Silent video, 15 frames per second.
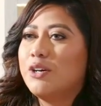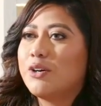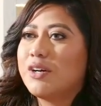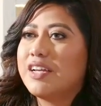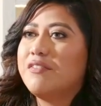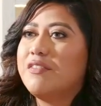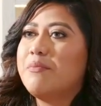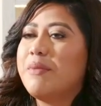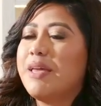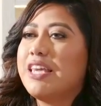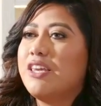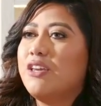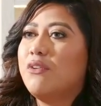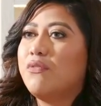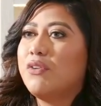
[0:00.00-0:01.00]
or even
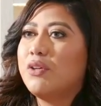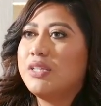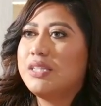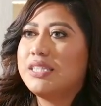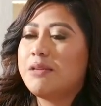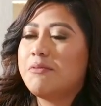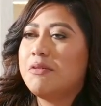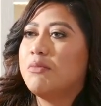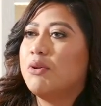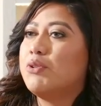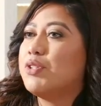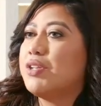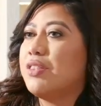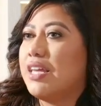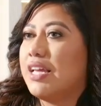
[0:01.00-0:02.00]
make you feel the same
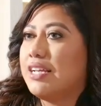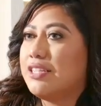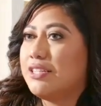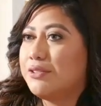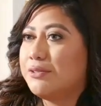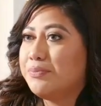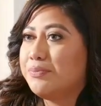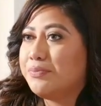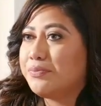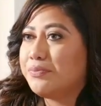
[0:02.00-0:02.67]
emotion they do.